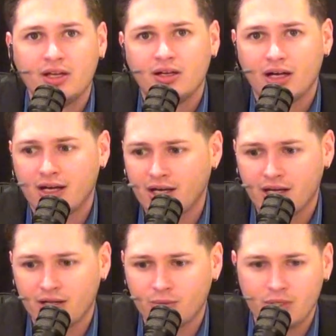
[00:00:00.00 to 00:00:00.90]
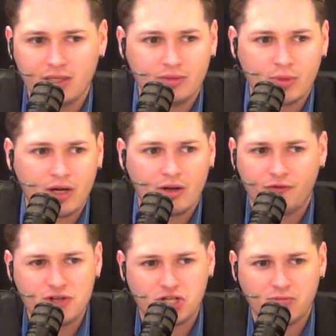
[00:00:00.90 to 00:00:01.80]
uh, we went on a
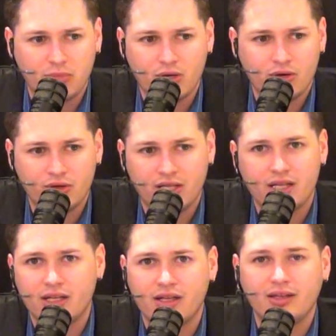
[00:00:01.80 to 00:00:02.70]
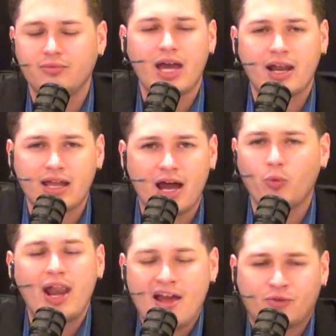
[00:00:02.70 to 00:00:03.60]
fishing boat and yada yada,
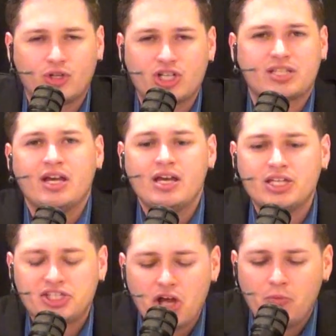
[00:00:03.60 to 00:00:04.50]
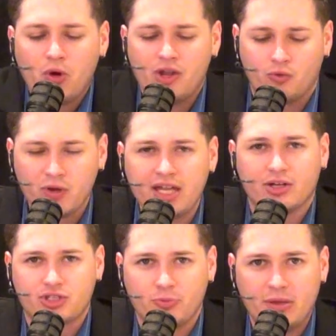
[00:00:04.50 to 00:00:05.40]
whatever. Just somewhat real,
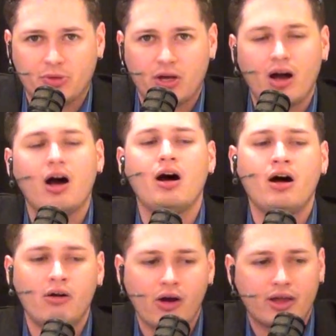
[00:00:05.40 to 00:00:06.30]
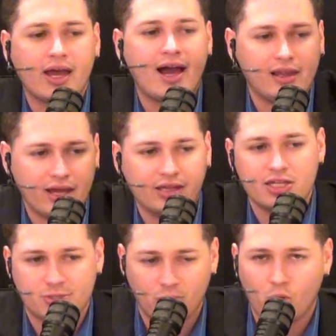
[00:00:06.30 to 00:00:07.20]
so people go, oh, okay, I like
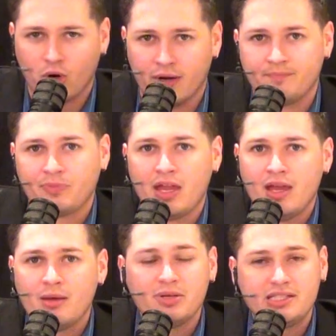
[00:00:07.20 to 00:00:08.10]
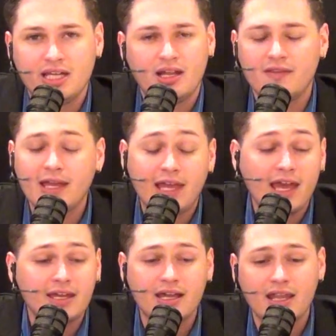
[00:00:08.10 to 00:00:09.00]
this more. But CNN, they
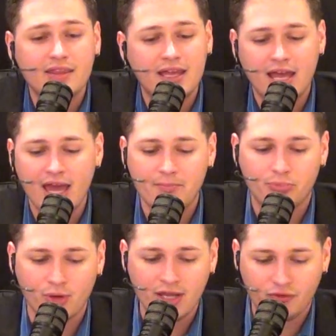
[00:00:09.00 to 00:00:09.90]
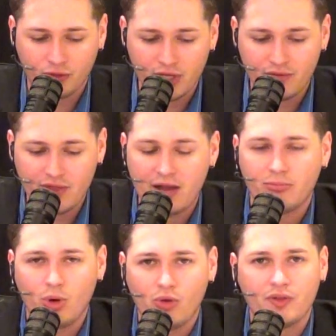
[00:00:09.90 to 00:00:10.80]
can't get, they can't break free of that
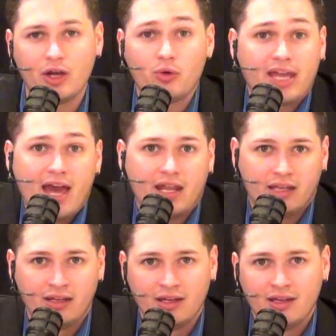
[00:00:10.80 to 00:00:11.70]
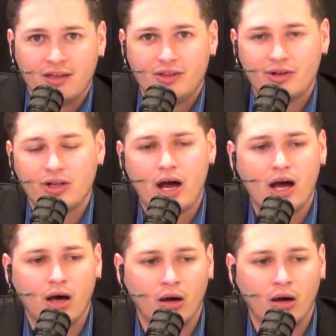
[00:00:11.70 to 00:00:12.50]
mold. They don't get it. They're, uh,